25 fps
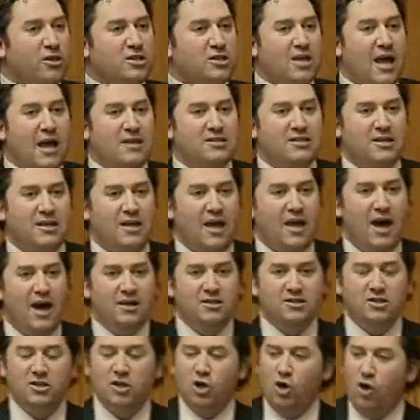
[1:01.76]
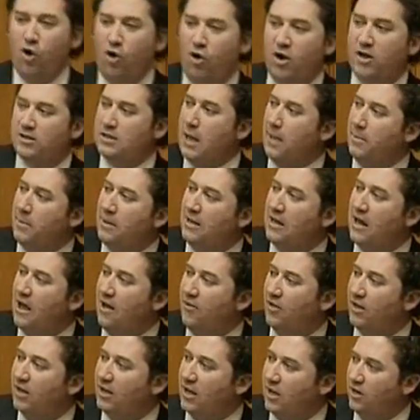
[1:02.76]
for the tax accountants and the lawyers up and
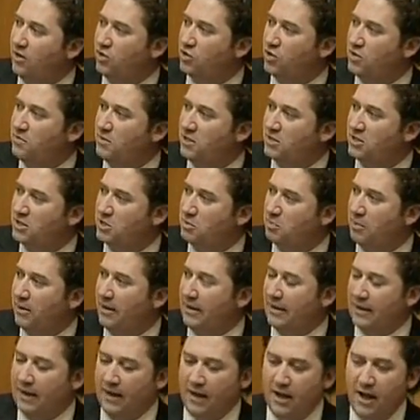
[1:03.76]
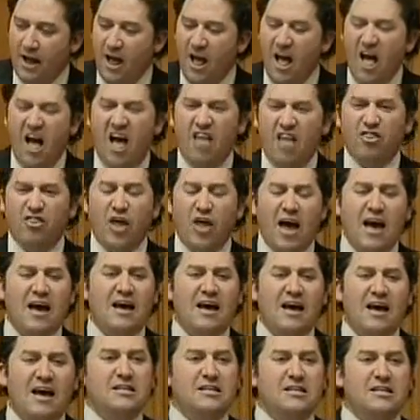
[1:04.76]
down the country, Mr Speaker.
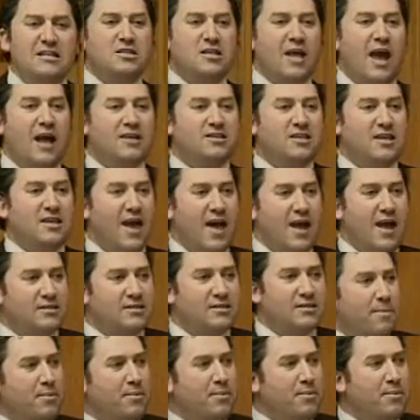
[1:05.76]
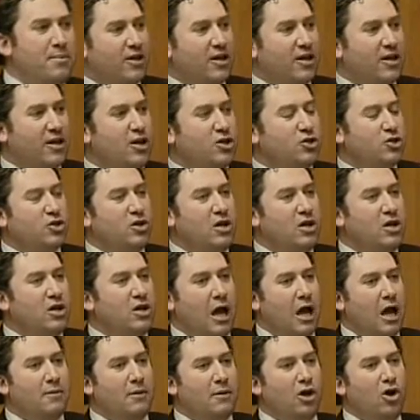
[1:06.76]
Thousands of tax accountants up and down the country
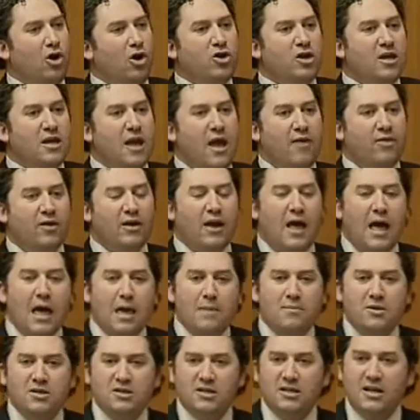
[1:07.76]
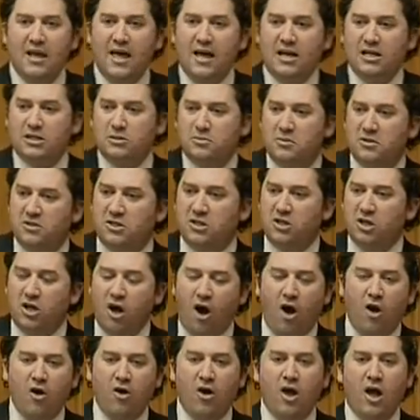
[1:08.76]
are going to be looking at Labour's announcements
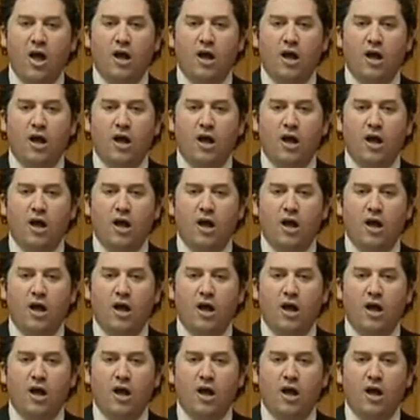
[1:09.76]
and